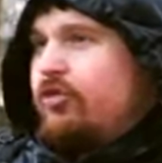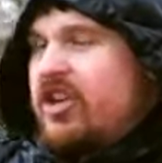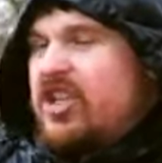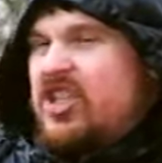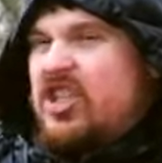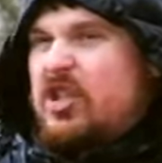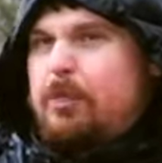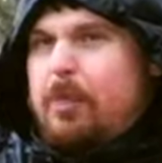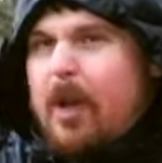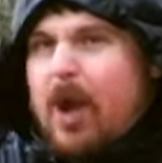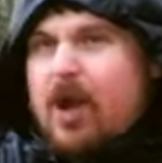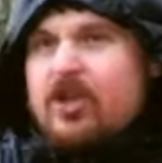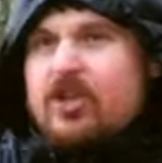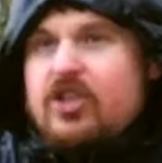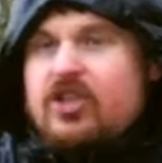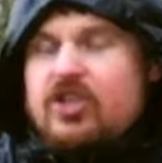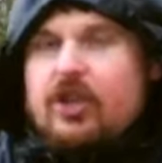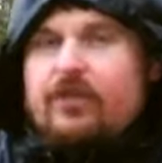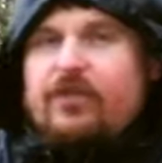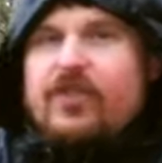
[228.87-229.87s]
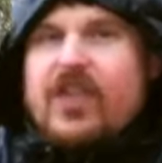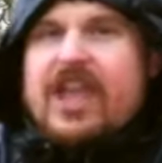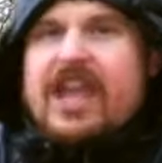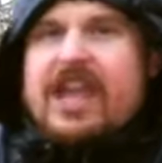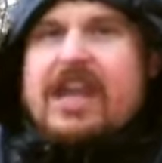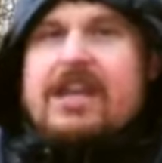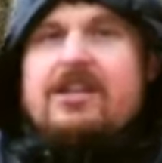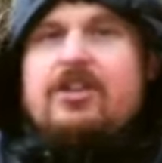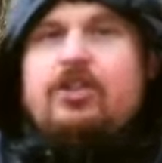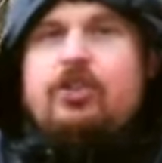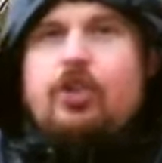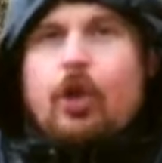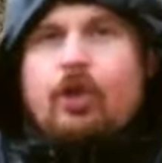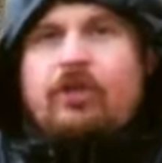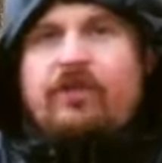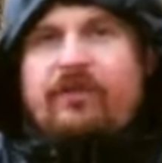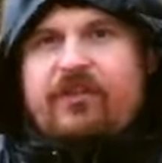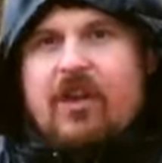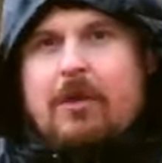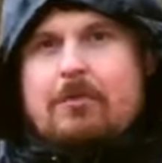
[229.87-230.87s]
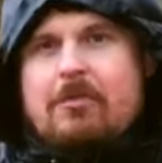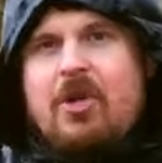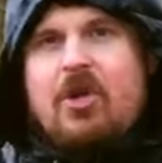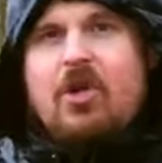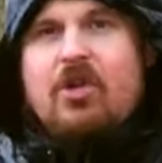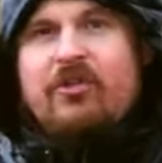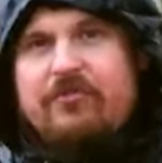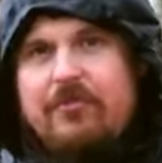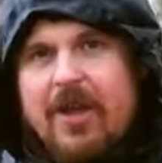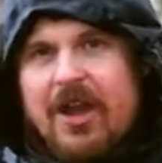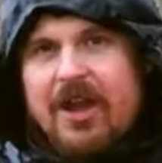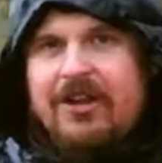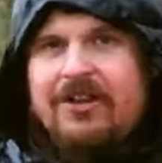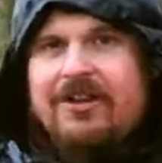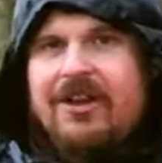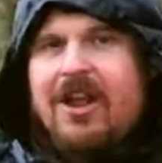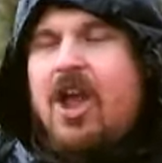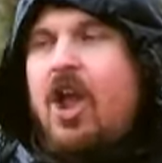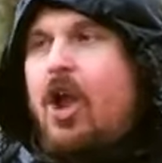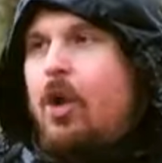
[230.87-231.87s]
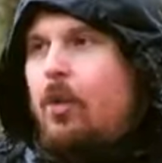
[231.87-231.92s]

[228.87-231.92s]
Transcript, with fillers: response of the Hindutva movement